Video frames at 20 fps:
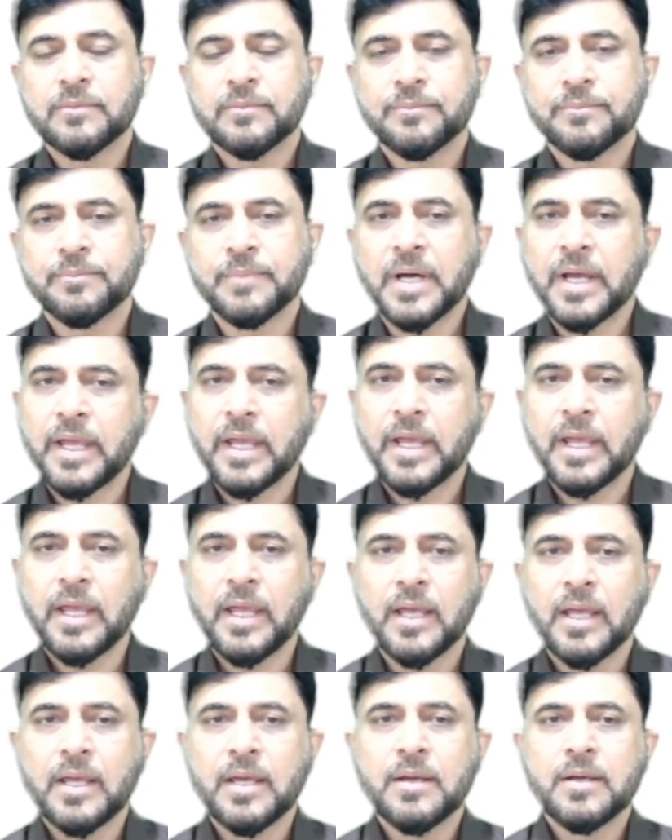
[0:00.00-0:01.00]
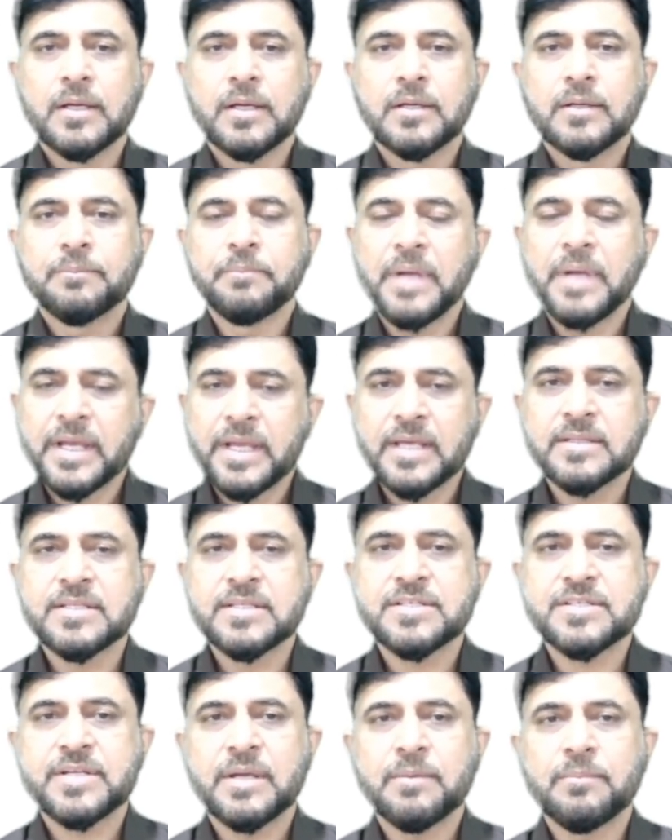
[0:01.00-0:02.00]
By making
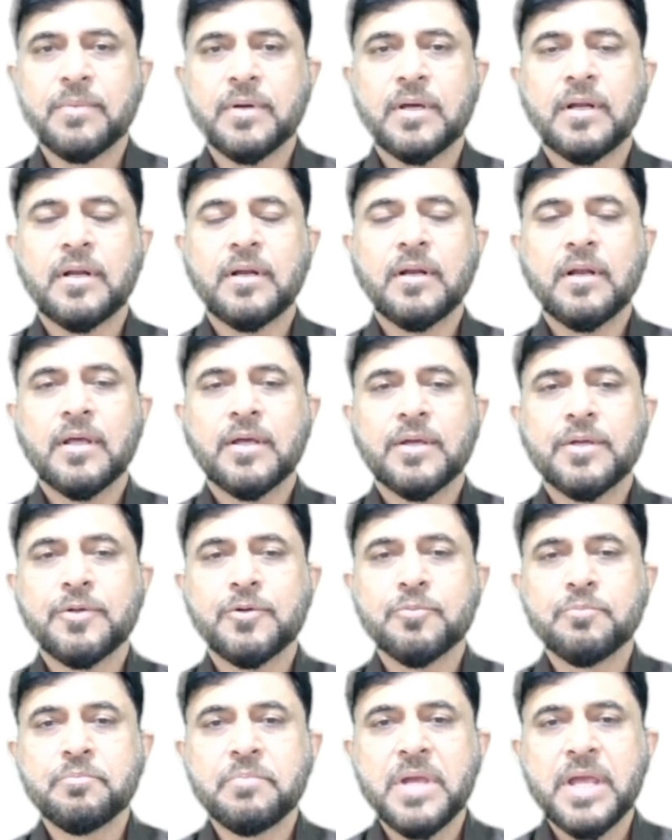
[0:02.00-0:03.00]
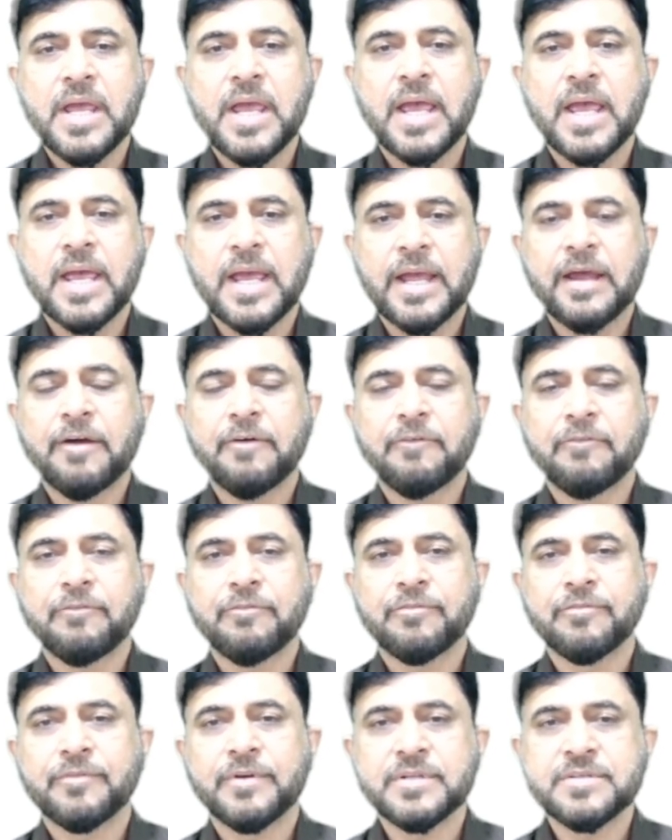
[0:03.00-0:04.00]
this table, you may
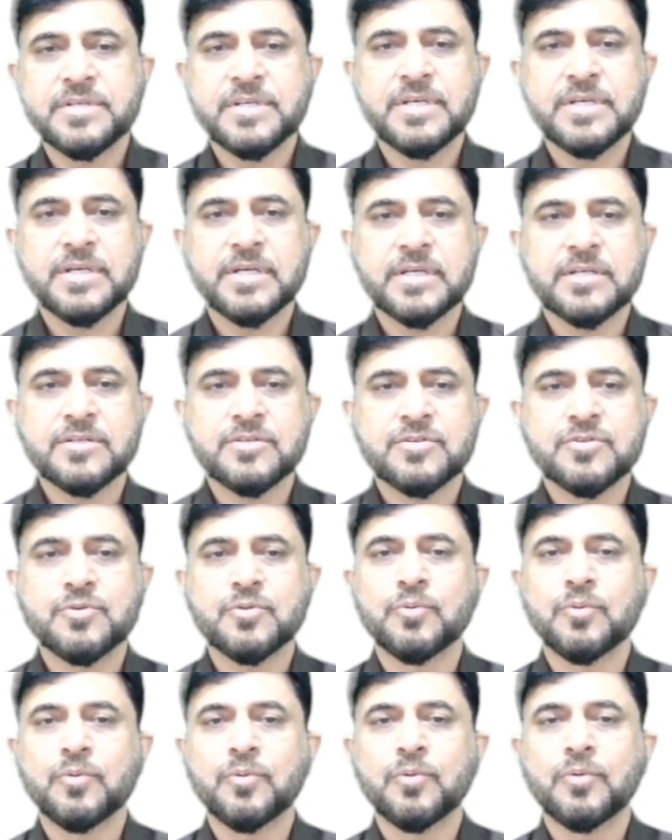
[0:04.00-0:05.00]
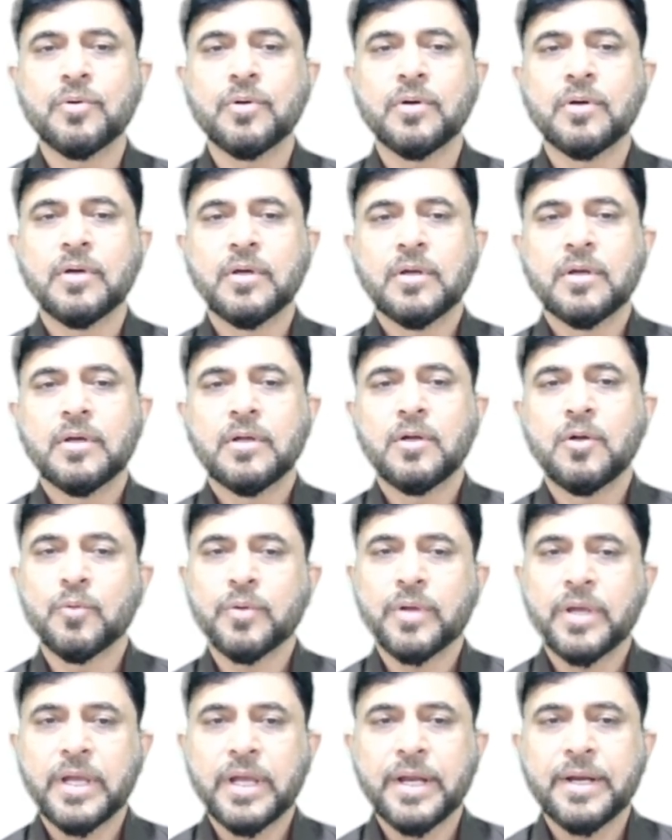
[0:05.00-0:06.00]
have decisions to
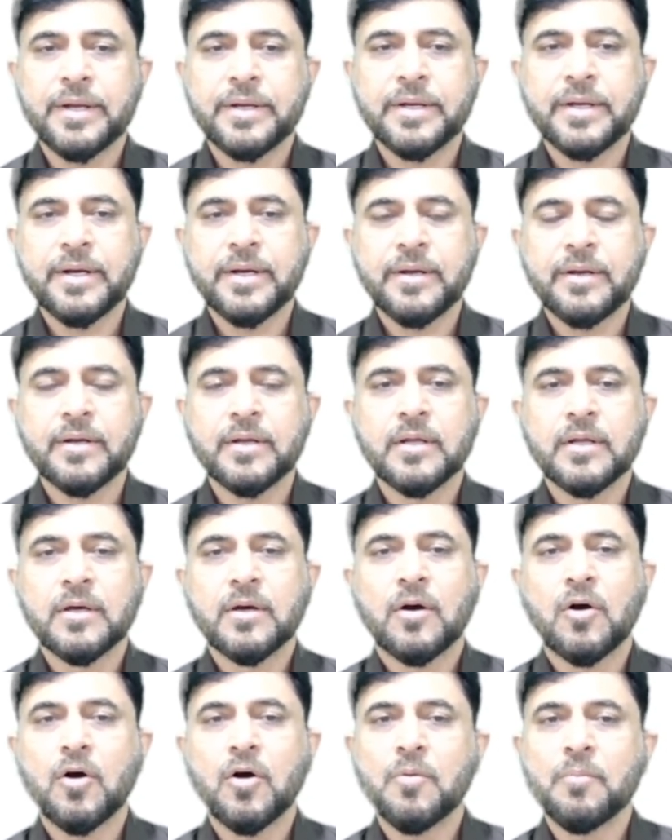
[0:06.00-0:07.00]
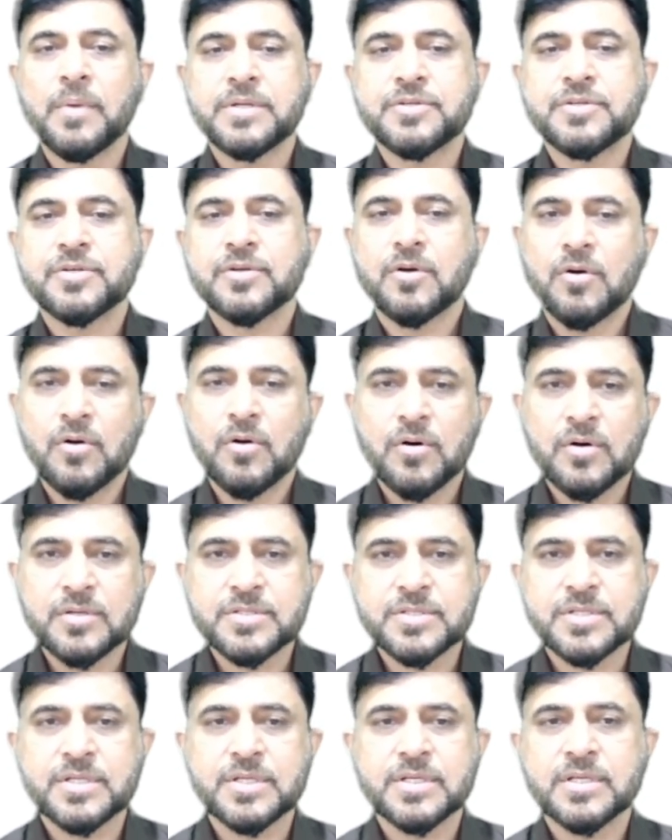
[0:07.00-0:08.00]
locate it, how much
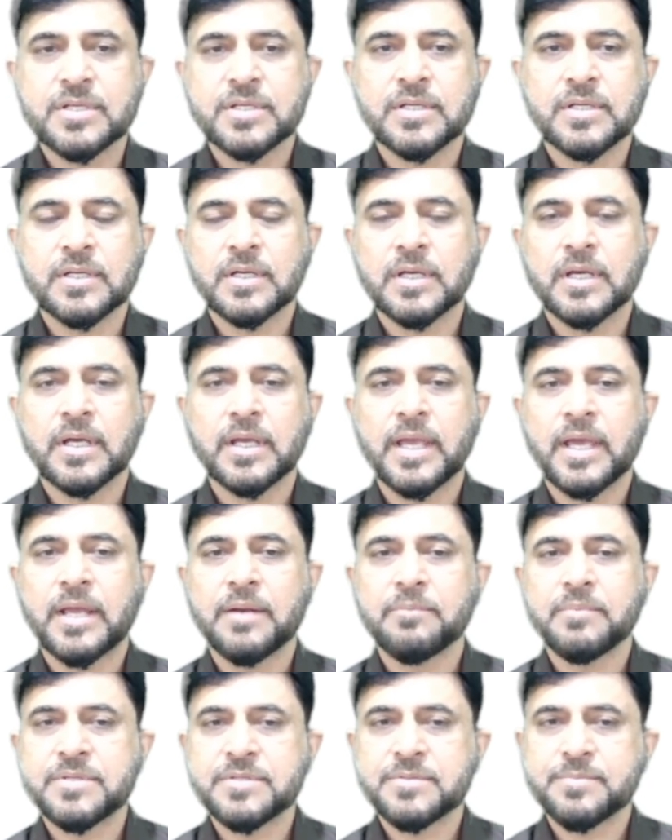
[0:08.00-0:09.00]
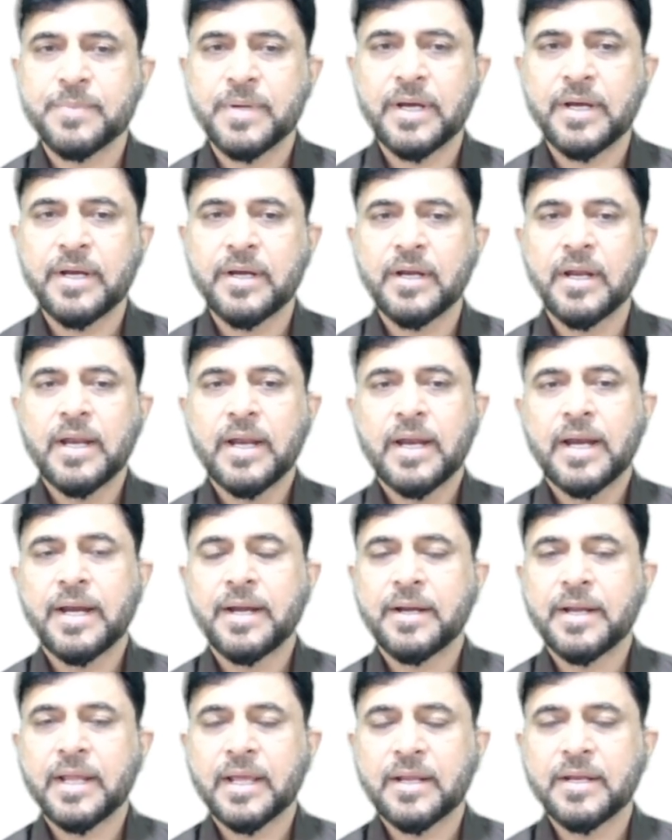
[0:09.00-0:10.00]
cost can be spent,
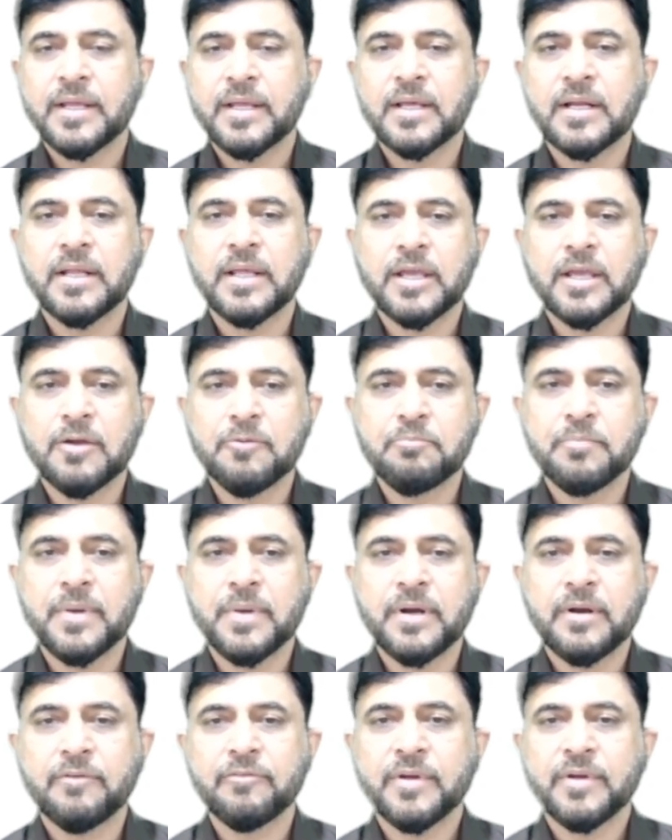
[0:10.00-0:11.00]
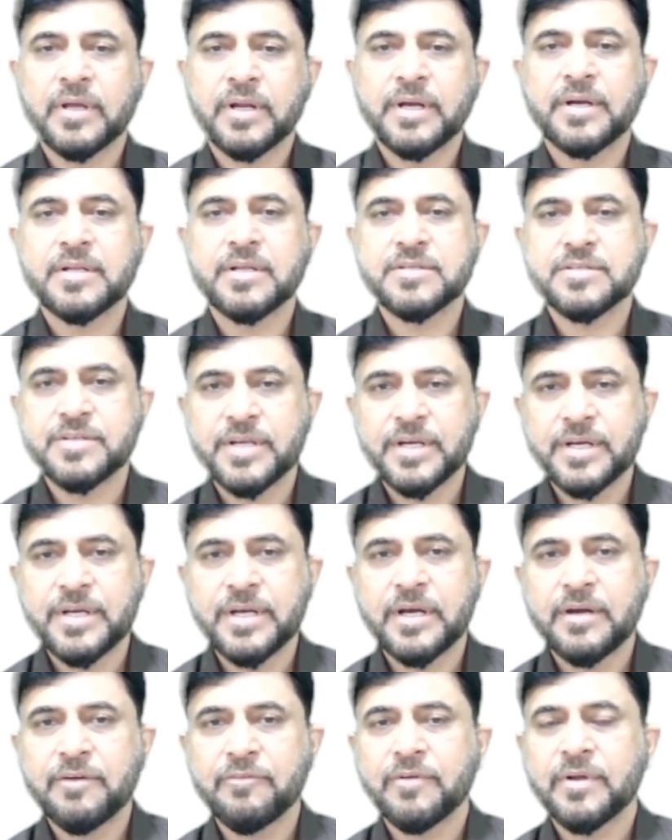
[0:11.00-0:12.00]
and technical equipment, where it is
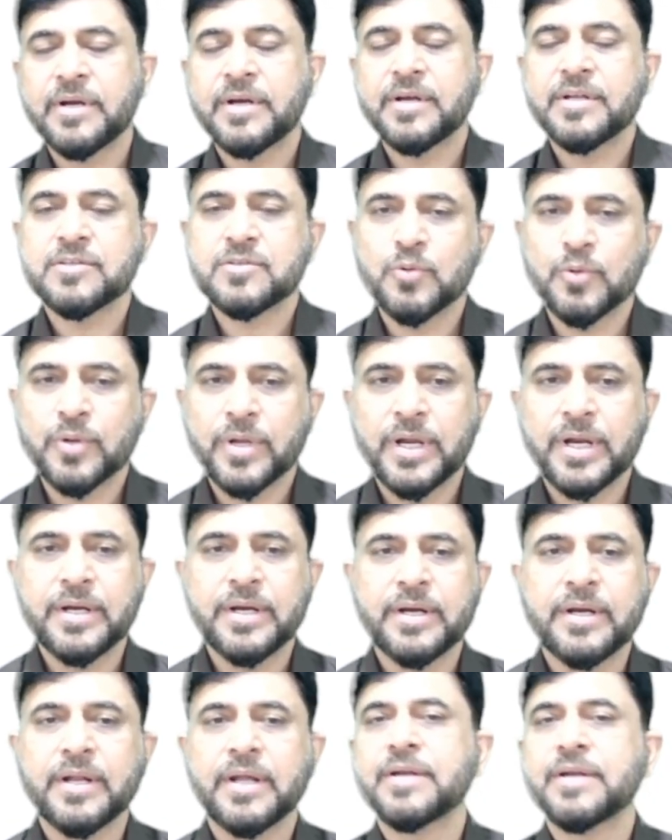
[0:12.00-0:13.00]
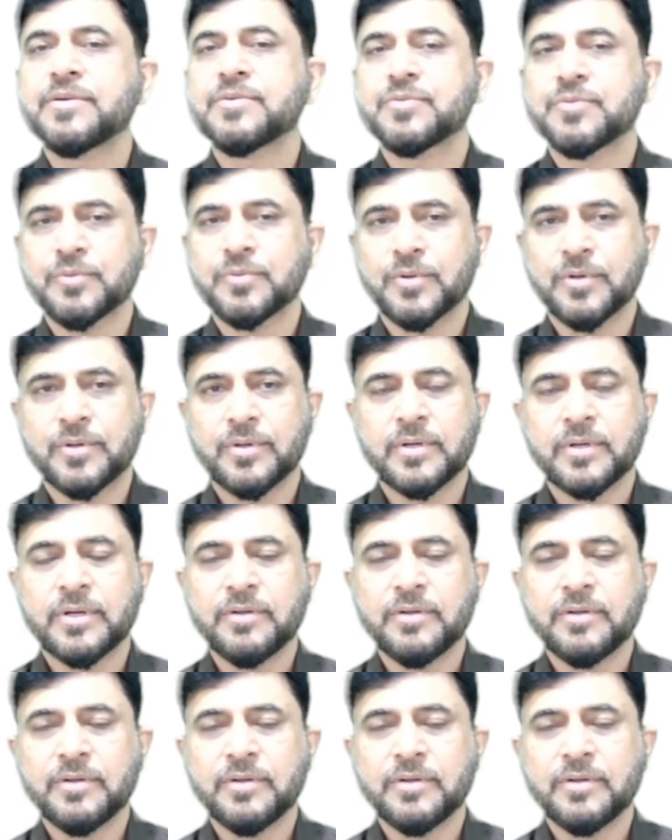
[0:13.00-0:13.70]
needed, where it is located, and so on.